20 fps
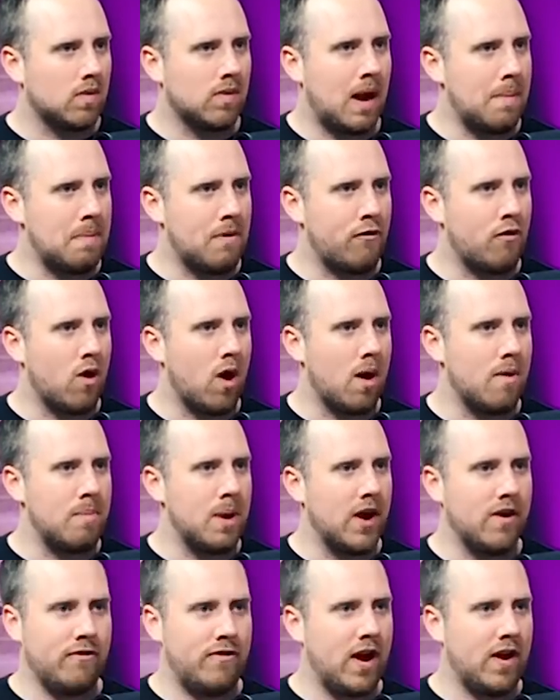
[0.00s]
right before
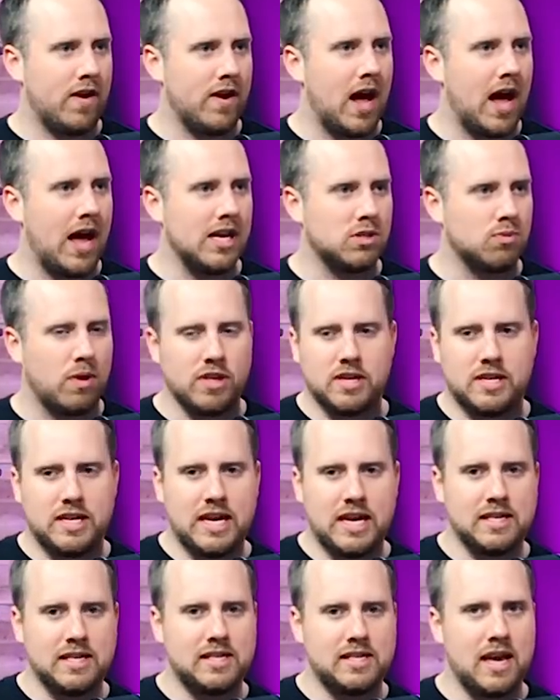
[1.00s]
our very eyes, while the
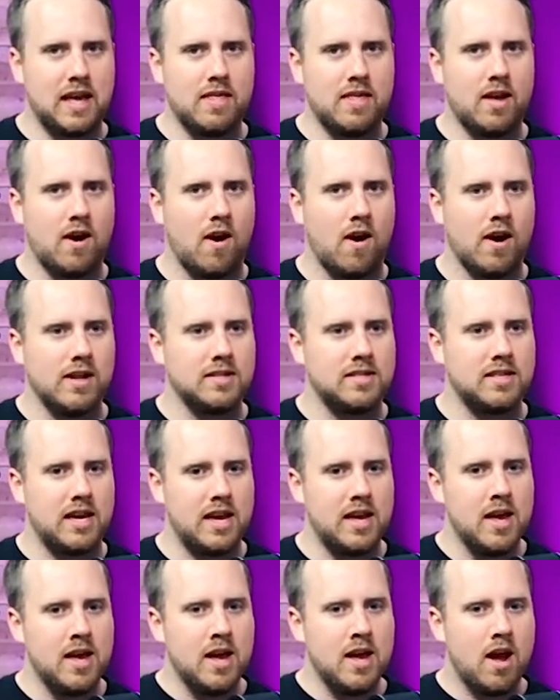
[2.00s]
DNC and the
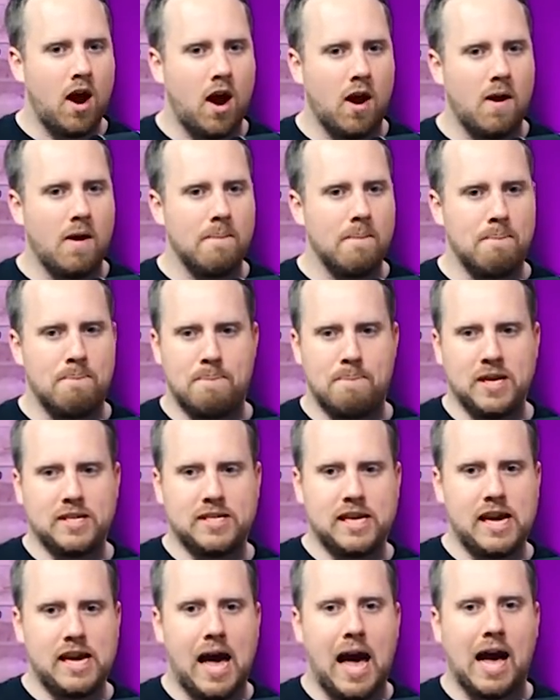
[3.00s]
RNC are
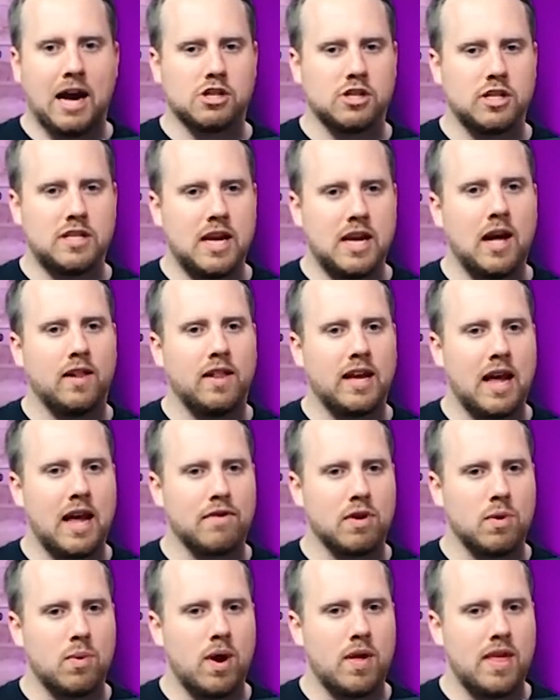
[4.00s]
busy actually telling
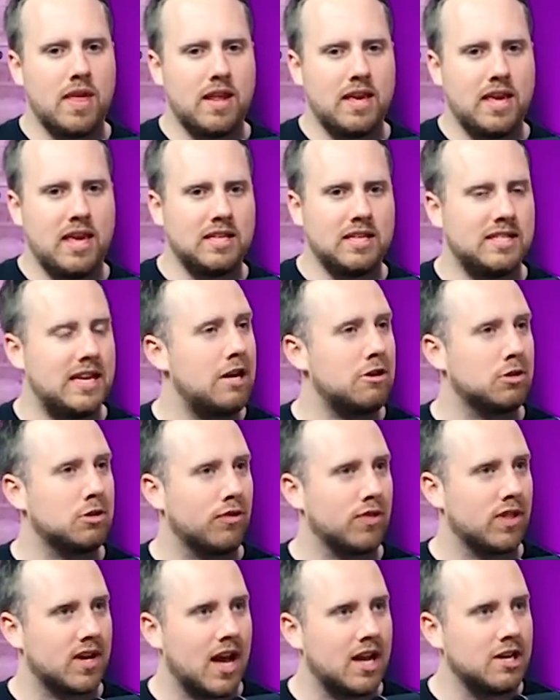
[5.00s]
everyone that he's dangerous
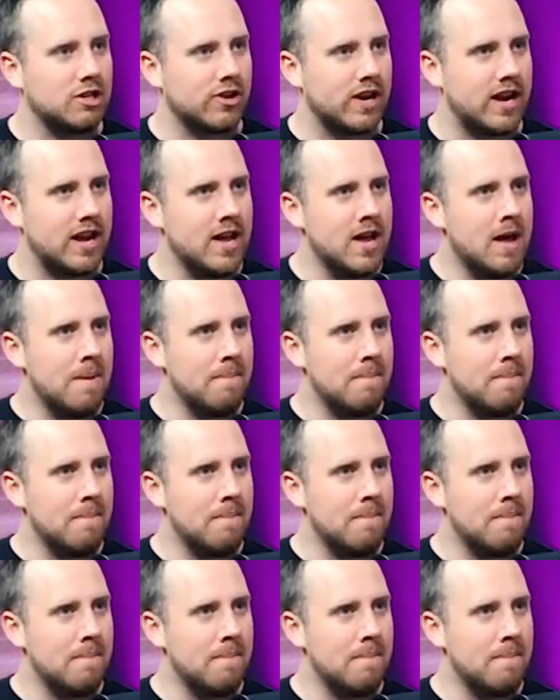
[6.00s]
for the country.